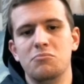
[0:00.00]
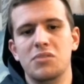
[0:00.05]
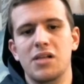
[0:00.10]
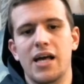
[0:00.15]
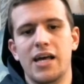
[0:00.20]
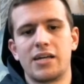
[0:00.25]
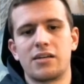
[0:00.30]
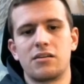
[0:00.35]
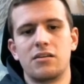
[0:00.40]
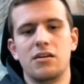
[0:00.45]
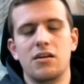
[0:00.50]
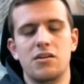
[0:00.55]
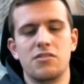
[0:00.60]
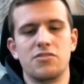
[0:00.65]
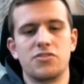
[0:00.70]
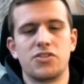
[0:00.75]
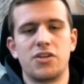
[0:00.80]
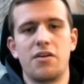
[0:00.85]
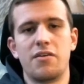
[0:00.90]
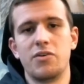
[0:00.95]

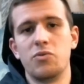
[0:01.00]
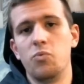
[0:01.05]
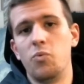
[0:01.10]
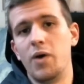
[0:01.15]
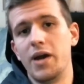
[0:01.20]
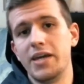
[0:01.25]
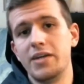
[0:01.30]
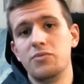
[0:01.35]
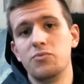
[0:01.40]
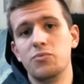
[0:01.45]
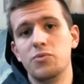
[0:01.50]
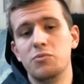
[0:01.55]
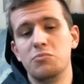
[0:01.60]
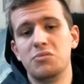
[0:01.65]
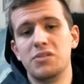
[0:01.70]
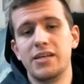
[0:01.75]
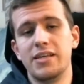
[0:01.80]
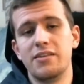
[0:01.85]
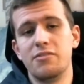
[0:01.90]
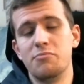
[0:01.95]
white will
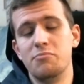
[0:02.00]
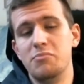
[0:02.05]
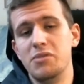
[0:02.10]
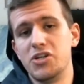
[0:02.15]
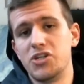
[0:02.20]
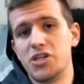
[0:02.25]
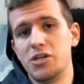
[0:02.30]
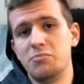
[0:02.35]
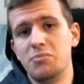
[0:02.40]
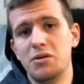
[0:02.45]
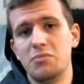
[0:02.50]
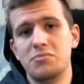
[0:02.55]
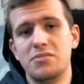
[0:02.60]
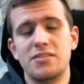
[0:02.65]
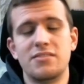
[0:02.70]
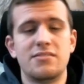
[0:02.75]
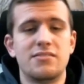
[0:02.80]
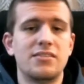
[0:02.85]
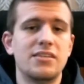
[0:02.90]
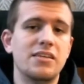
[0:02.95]
play their bishop up
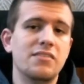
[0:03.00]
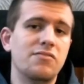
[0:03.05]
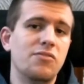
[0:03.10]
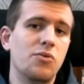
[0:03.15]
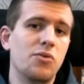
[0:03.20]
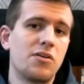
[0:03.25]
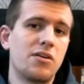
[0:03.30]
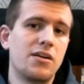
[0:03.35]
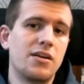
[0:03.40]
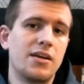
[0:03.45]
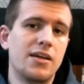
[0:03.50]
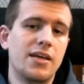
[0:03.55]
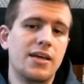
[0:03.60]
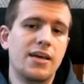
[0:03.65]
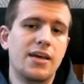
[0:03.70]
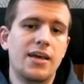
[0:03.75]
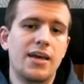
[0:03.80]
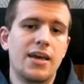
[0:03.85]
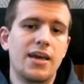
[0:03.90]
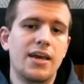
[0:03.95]
to c4,
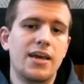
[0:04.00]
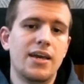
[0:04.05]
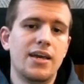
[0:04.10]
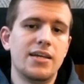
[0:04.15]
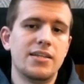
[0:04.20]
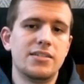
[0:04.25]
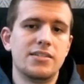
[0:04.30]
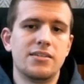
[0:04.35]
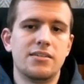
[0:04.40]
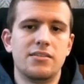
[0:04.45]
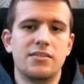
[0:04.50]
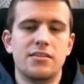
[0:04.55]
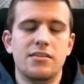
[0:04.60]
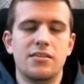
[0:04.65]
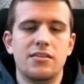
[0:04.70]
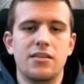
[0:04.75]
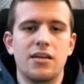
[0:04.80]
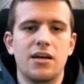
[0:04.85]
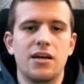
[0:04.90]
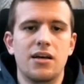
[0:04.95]
and
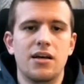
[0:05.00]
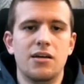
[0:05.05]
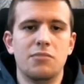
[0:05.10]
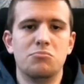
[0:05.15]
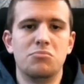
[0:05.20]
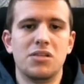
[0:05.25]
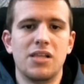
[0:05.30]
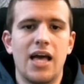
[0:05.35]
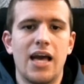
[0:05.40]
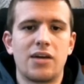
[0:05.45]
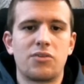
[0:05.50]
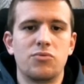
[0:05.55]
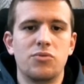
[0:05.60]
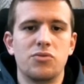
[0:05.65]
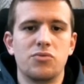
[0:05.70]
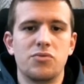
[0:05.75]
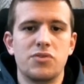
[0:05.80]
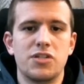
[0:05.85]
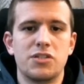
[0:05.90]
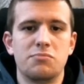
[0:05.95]
black
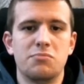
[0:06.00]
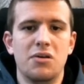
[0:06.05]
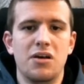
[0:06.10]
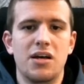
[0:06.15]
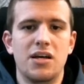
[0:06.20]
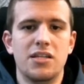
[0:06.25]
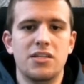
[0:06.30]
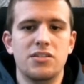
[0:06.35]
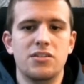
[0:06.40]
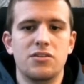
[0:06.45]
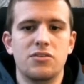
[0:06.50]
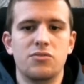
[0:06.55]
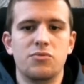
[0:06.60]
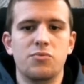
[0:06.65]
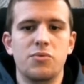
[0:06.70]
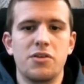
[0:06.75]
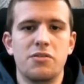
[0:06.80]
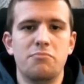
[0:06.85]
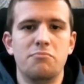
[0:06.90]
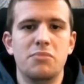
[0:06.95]
will respond
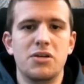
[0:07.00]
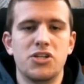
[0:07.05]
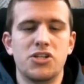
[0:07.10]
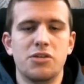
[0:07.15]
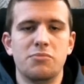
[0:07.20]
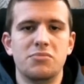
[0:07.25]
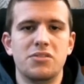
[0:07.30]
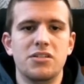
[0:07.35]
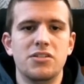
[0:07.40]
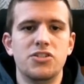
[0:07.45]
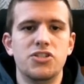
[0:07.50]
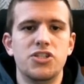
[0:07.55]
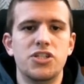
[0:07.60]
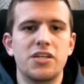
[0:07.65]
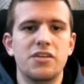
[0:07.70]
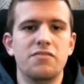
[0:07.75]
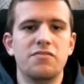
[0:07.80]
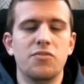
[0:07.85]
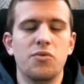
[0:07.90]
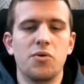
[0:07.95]
with bishop to
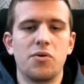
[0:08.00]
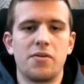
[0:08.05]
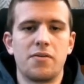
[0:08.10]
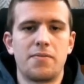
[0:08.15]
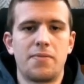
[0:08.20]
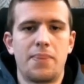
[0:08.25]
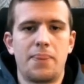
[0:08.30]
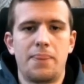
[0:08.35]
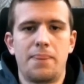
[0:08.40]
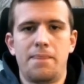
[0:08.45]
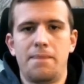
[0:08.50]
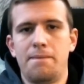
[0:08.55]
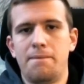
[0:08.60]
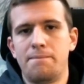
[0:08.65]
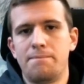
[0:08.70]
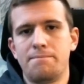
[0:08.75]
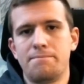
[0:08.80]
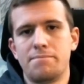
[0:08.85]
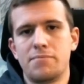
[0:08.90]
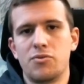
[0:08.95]
g4.
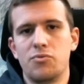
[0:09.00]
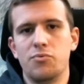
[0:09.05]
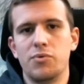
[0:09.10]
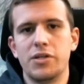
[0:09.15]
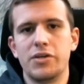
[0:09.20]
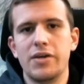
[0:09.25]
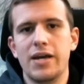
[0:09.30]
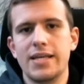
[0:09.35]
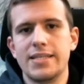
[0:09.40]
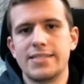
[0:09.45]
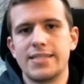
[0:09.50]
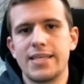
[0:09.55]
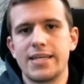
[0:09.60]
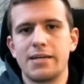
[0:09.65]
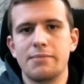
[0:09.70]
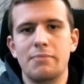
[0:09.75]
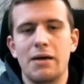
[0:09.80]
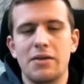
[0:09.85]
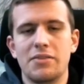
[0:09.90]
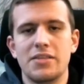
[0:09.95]
What do you guys
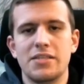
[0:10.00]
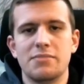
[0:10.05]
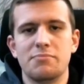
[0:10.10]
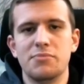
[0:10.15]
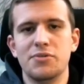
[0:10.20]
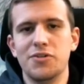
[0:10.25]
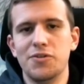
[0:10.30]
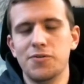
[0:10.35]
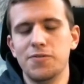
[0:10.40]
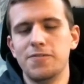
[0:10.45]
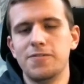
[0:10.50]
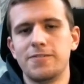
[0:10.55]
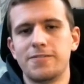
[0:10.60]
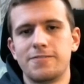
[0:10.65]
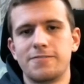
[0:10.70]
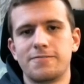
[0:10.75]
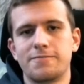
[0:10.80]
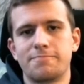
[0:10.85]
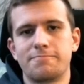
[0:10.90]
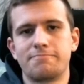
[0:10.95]
think about this move?
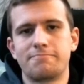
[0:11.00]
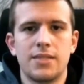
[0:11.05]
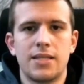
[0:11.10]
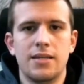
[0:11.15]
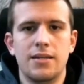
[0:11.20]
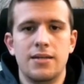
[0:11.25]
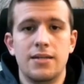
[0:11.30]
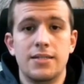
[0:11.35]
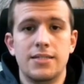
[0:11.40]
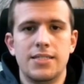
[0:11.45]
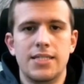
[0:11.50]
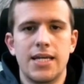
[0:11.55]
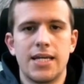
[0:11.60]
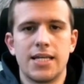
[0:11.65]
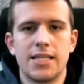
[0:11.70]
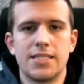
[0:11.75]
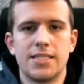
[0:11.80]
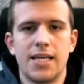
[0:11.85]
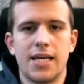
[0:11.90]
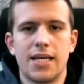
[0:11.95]

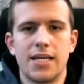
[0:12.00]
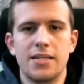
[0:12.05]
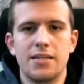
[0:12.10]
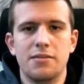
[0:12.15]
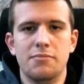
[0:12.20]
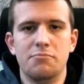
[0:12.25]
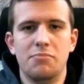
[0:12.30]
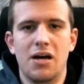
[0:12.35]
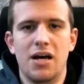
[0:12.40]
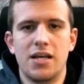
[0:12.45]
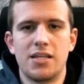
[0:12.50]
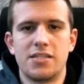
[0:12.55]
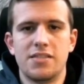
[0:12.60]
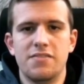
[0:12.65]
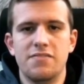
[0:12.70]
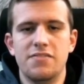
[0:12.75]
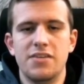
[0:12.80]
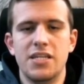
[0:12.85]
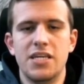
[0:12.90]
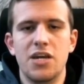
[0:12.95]
Take a second and pause
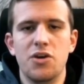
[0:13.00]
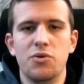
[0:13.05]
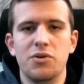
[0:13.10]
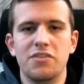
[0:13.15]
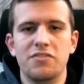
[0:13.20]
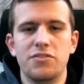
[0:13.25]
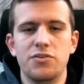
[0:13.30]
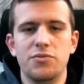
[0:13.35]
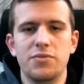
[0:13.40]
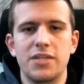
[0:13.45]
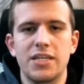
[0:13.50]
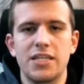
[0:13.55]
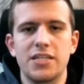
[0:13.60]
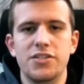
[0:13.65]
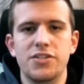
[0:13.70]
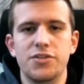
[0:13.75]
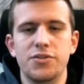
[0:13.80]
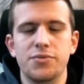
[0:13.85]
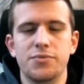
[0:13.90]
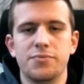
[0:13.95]
the video if you
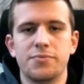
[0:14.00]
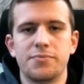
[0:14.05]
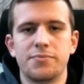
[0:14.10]
need to.